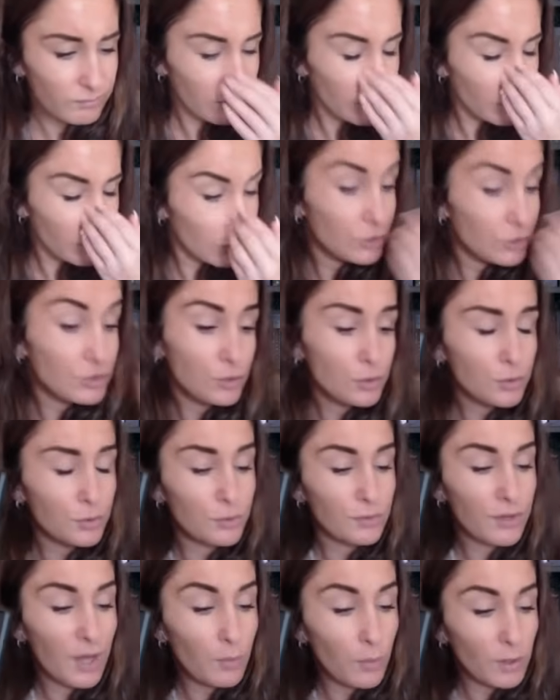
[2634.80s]
The
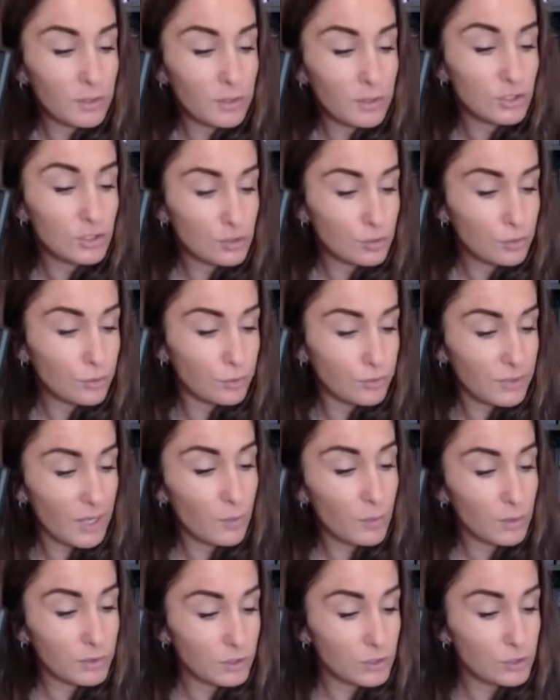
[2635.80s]
truth. I want the truth. I
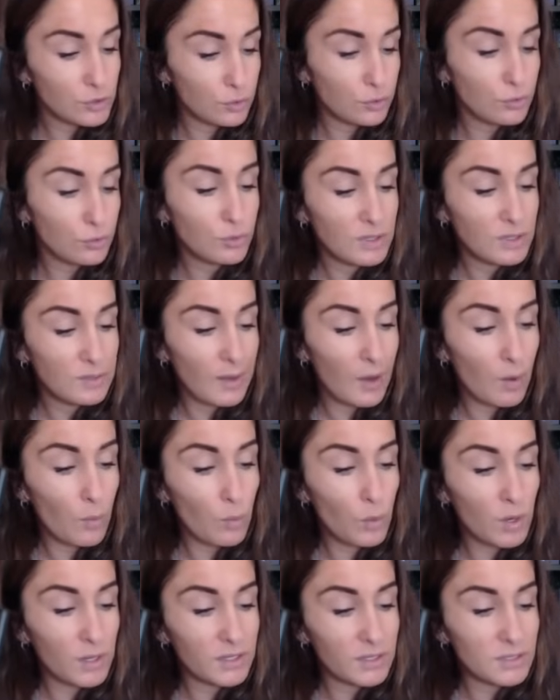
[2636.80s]
want the truth about
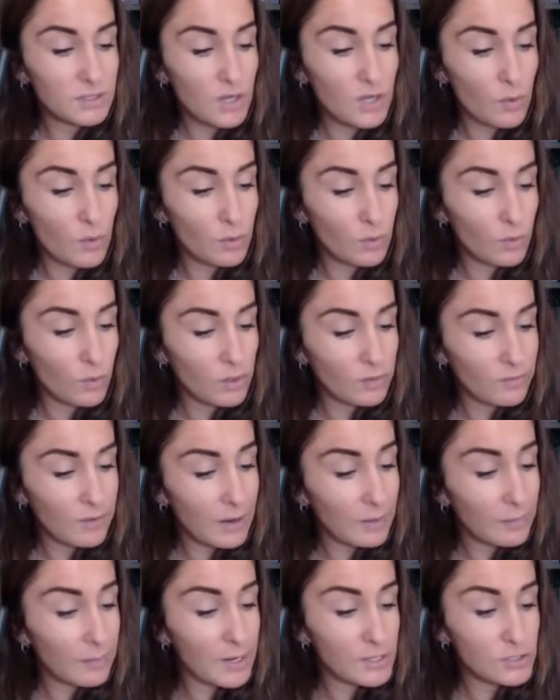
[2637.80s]
what is going on
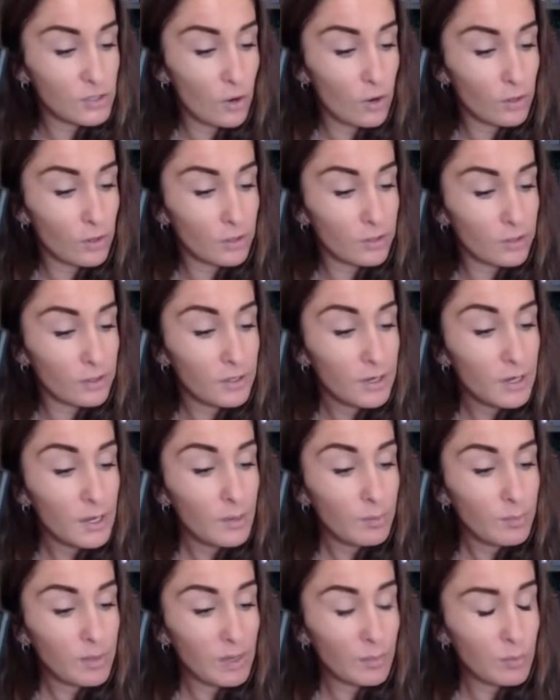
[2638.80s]
around my daughter
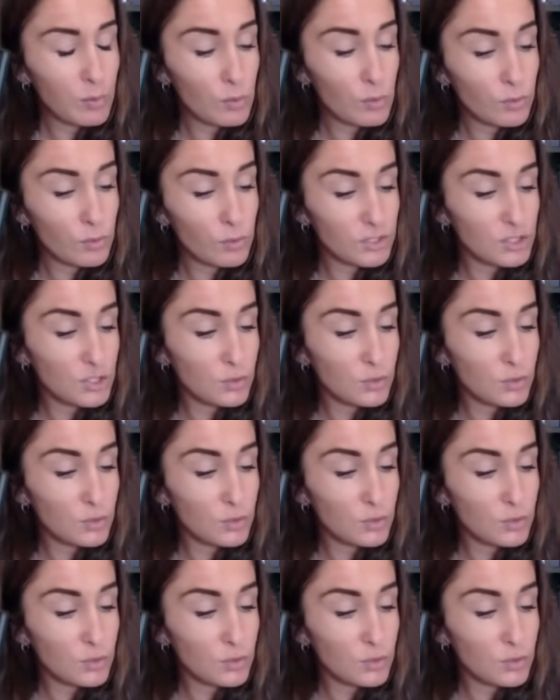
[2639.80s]
being pulled into